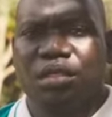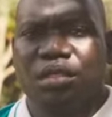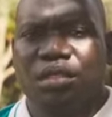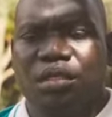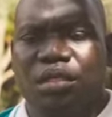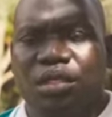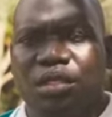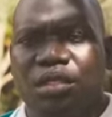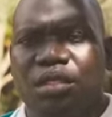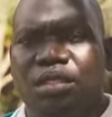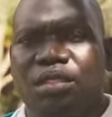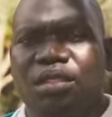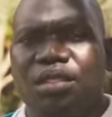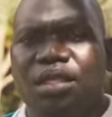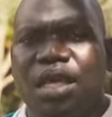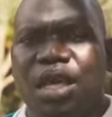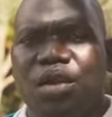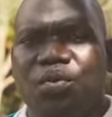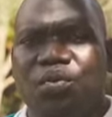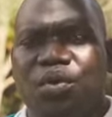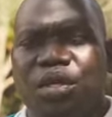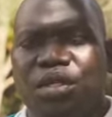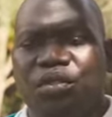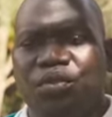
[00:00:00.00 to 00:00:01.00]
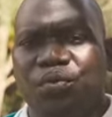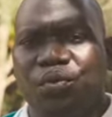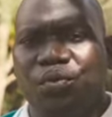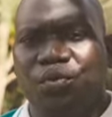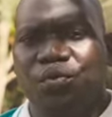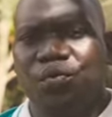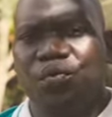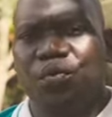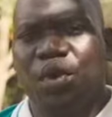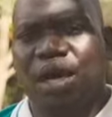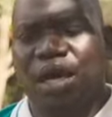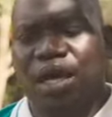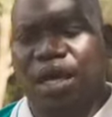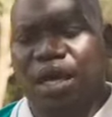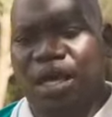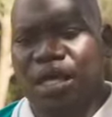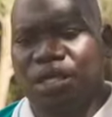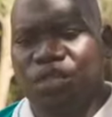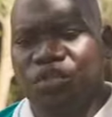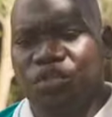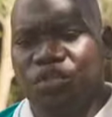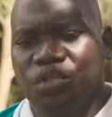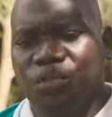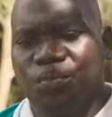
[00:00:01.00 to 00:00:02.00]
Since I went through a
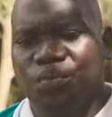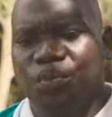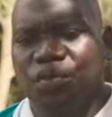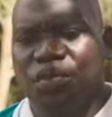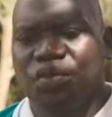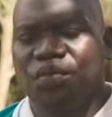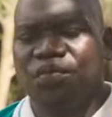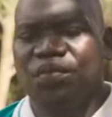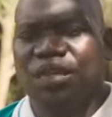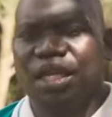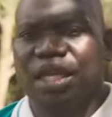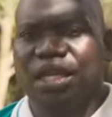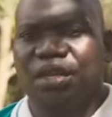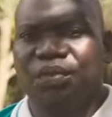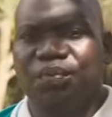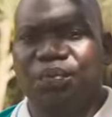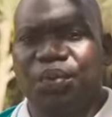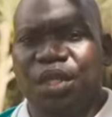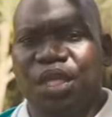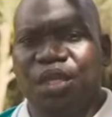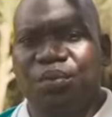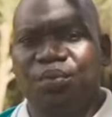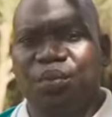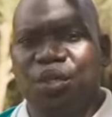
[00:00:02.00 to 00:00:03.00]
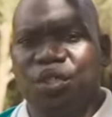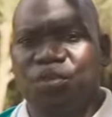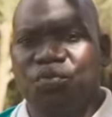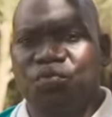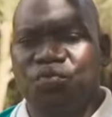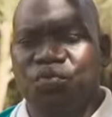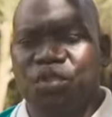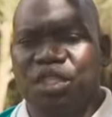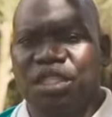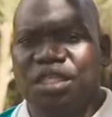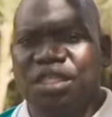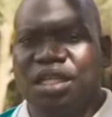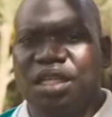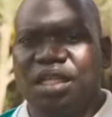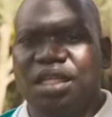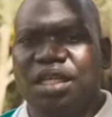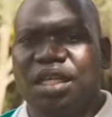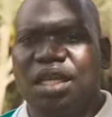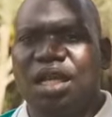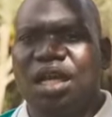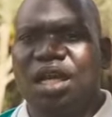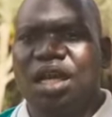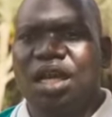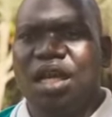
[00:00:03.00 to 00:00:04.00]
hardship of like being mistreated,
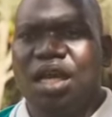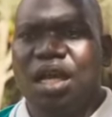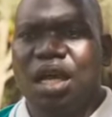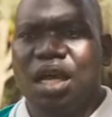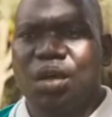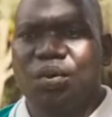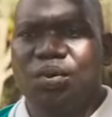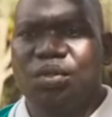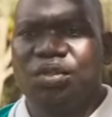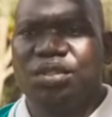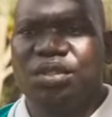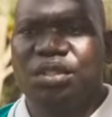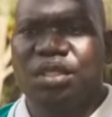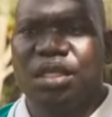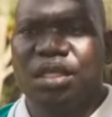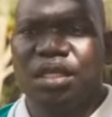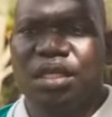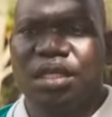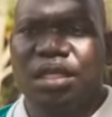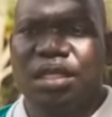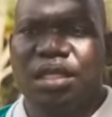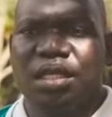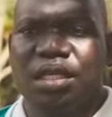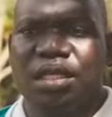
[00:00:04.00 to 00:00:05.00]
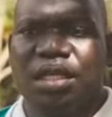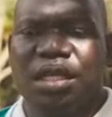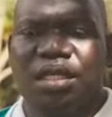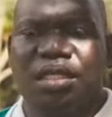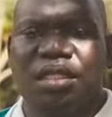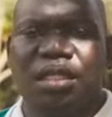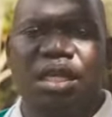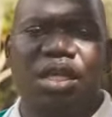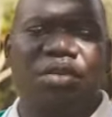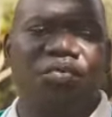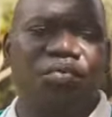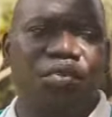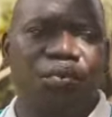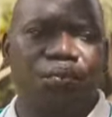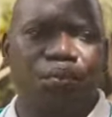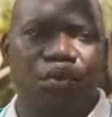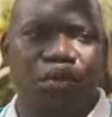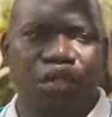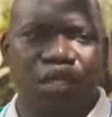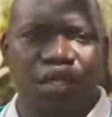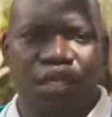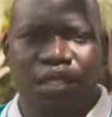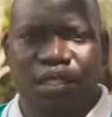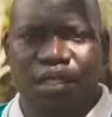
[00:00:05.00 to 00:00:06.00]
I was thinking that
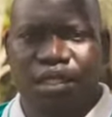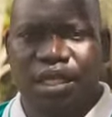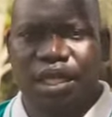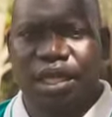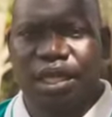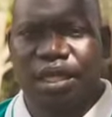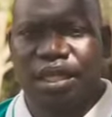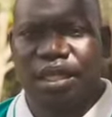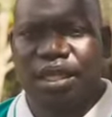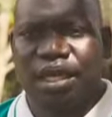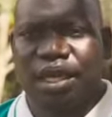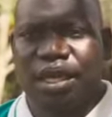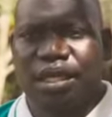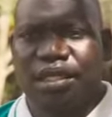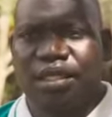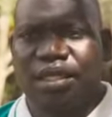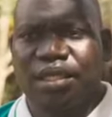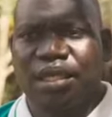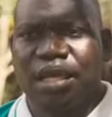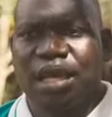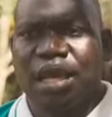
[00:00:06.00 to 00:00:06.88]
everybody is like that.